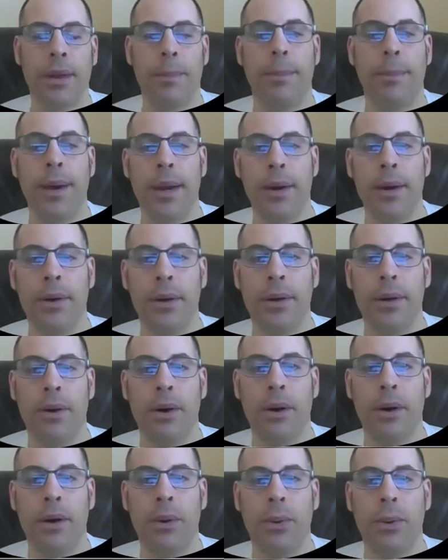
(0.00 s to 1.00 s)
They're better in
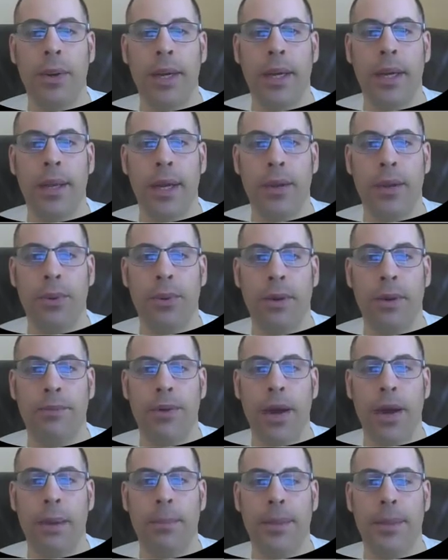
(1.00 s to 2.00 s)
R O E at
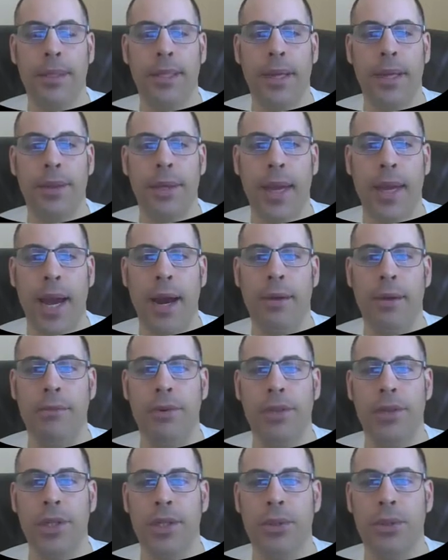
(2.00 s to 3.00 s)
twenty-five percent, the
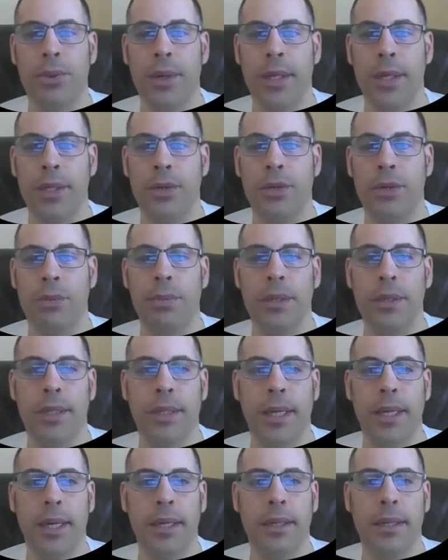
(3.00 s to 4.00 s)
average is twenty-two
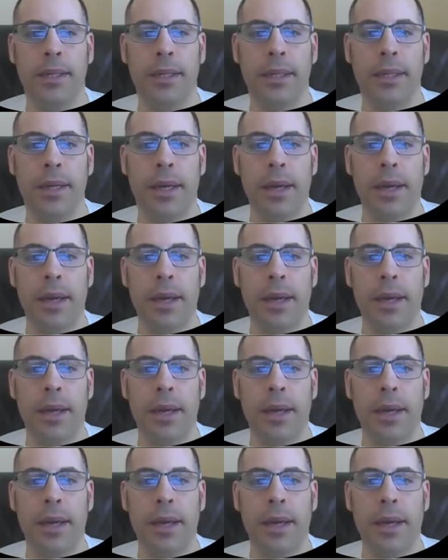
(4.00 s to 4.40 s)
percent.